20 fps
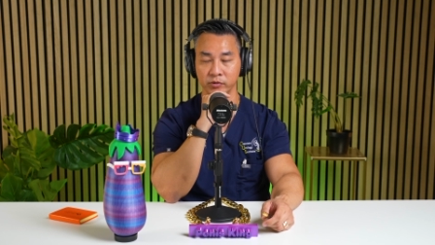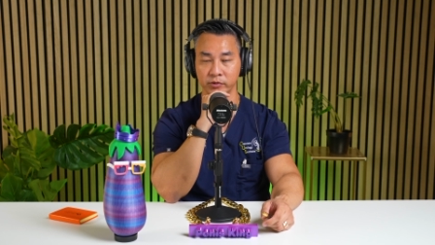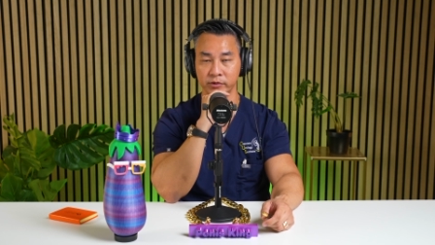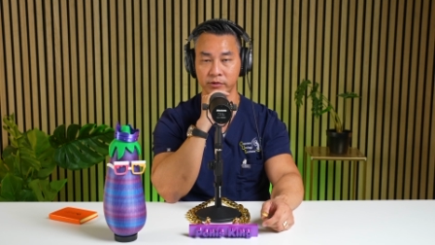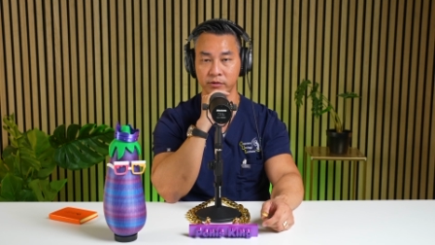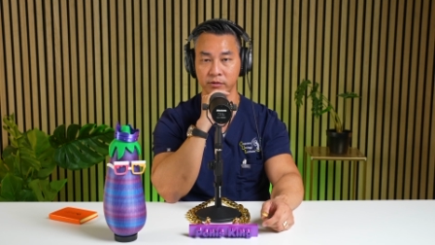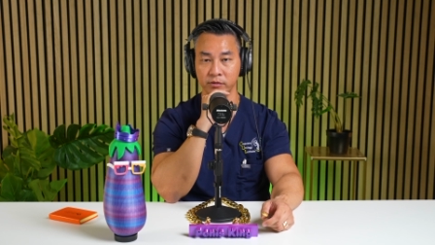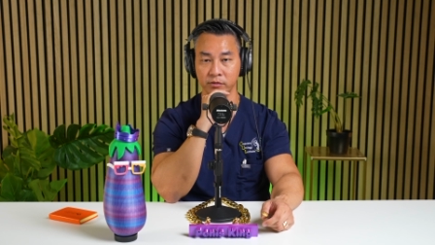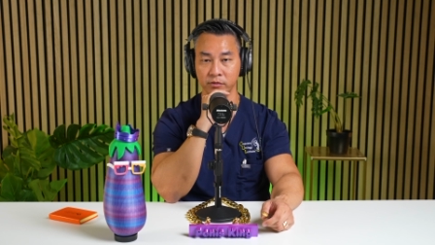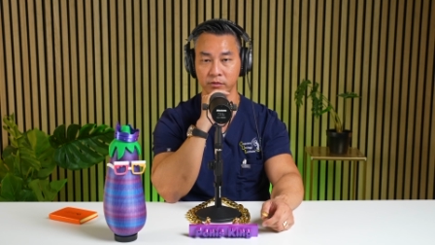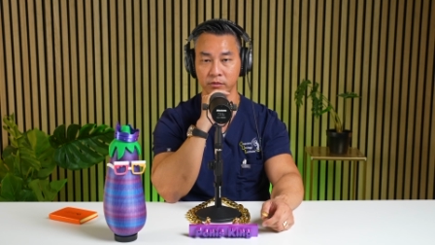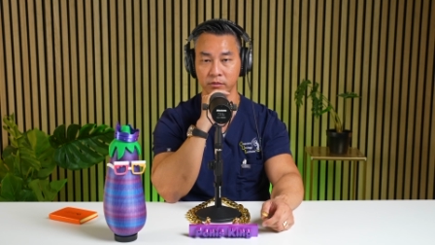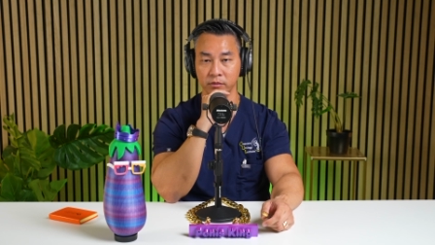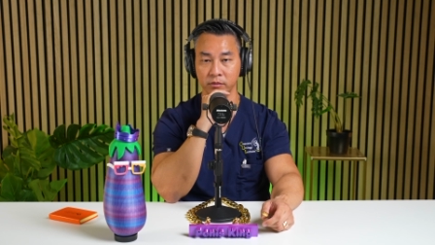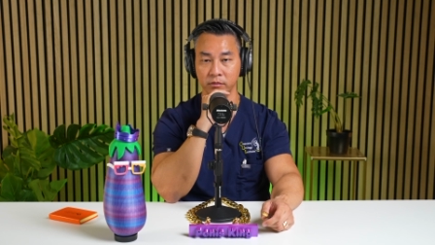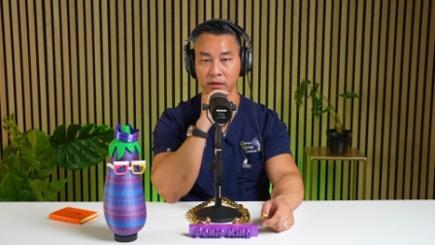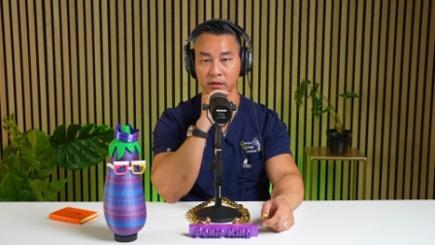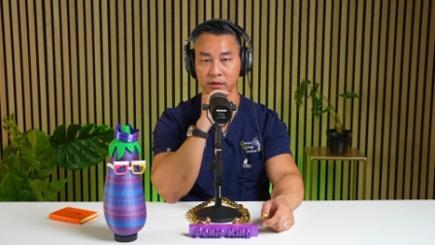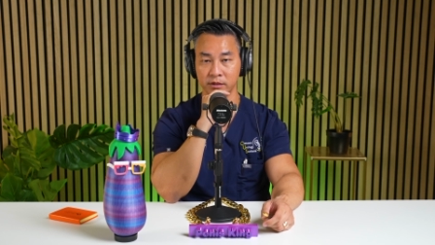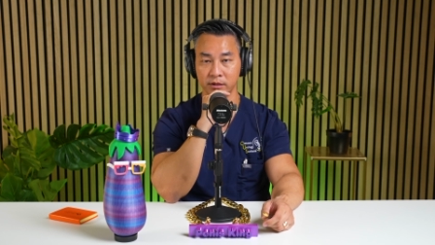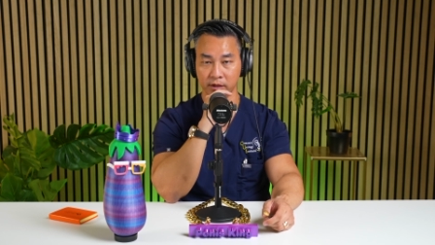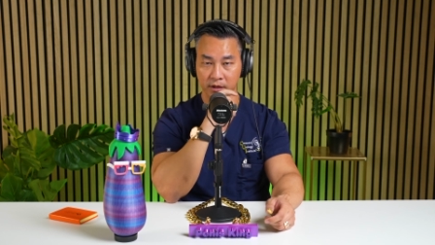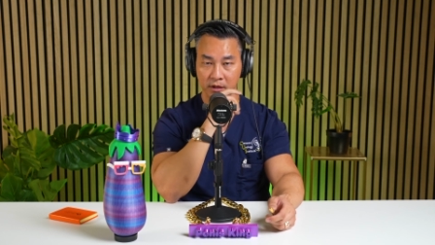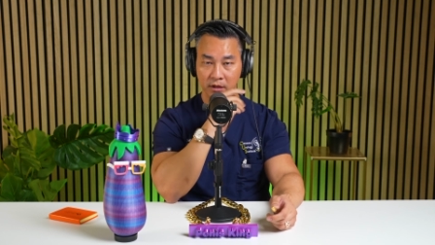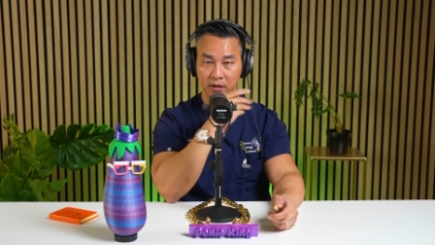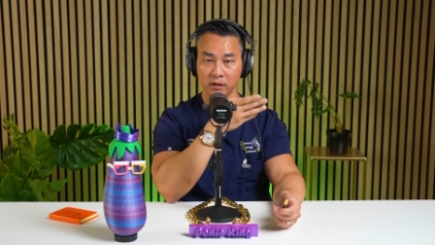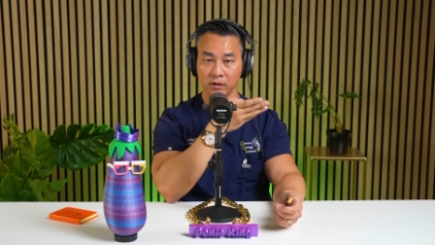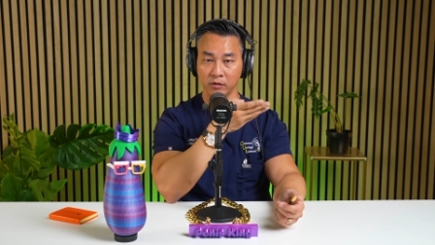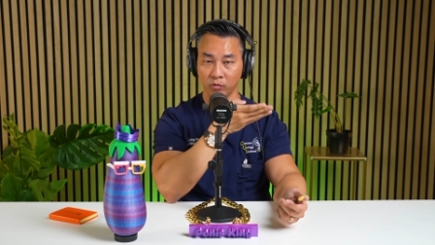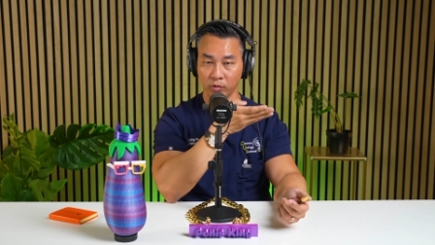to
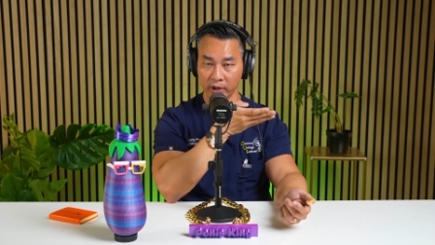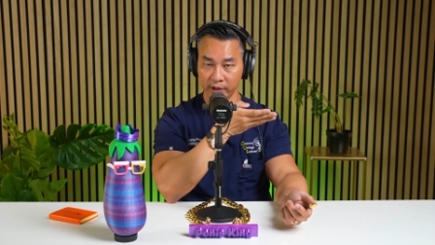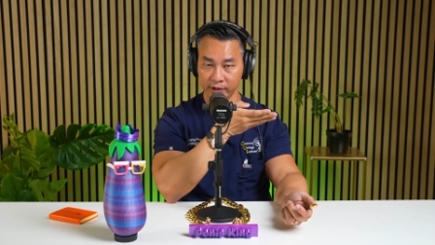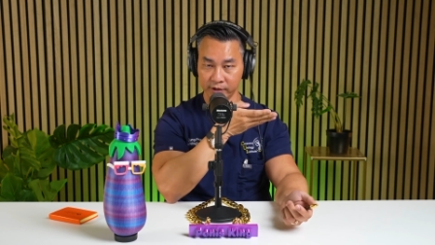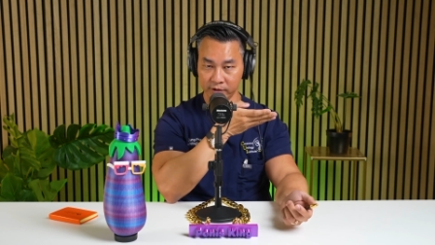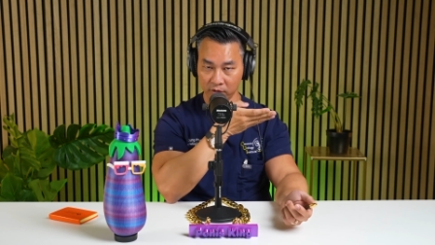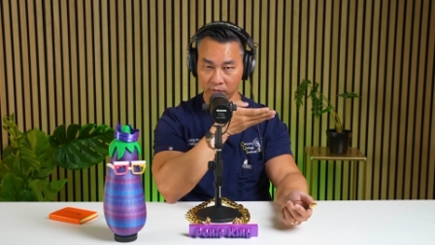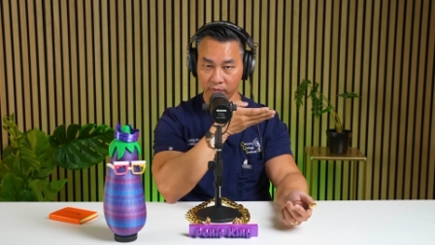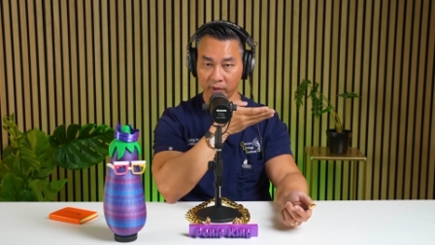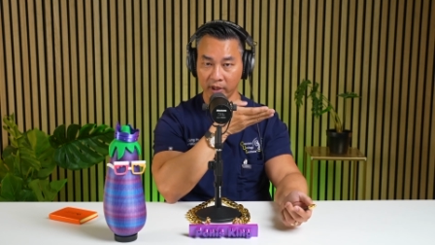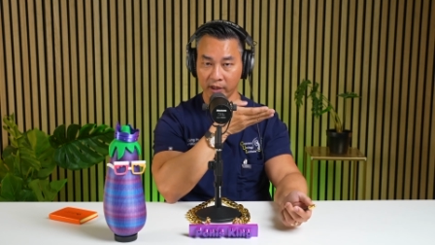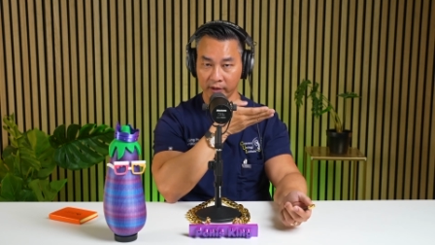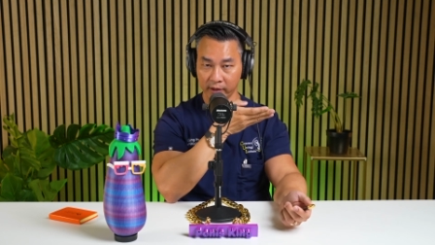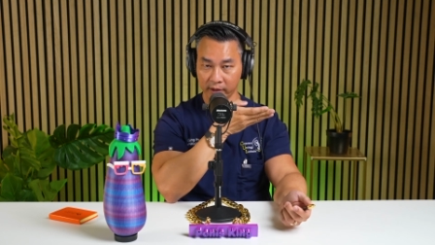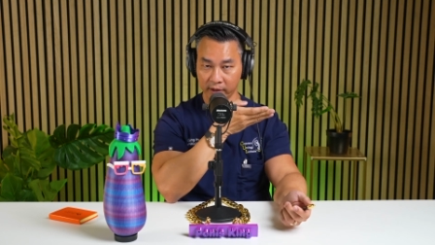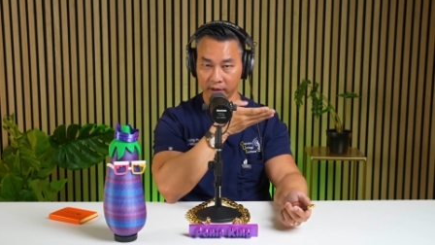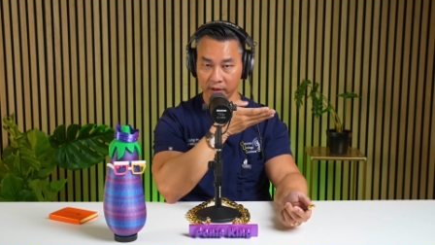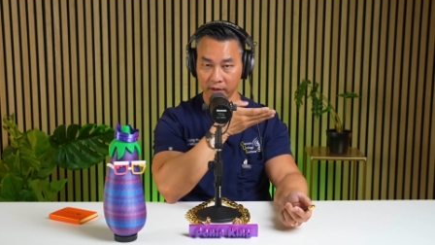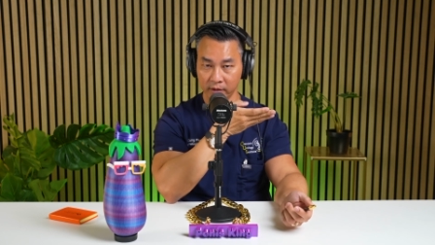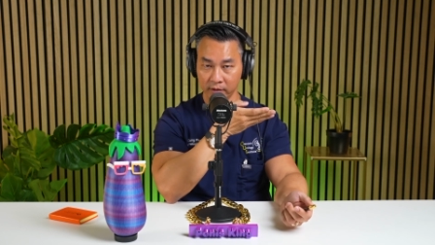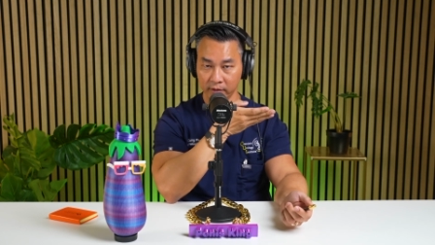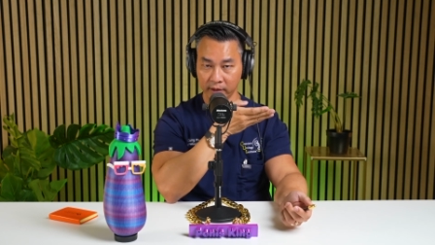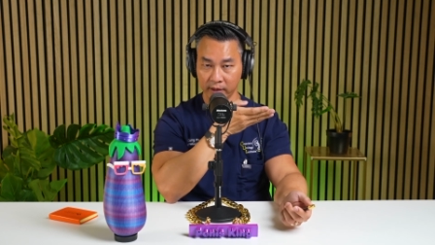secure a way to America,